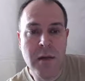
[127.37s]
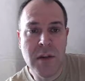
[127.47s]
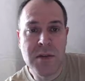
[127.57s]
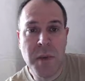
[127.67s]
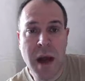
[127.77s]

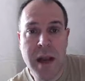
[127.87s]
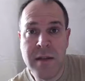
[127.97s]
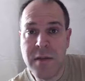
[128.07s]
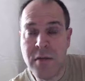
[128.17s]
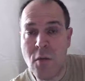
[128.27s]

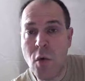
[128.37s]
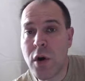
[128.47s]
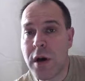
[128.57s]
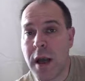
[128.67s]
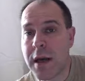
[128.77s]
despite
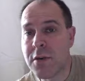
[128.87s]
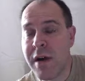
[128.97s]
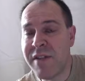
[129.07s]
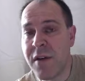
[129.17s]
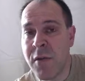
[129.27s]
Warren
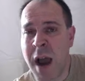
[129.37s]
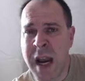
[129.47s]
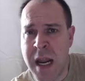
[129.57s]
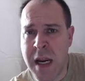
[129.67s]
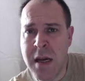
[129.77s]
Lightcraft in
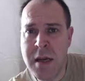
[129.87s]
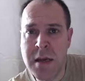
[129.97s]
writing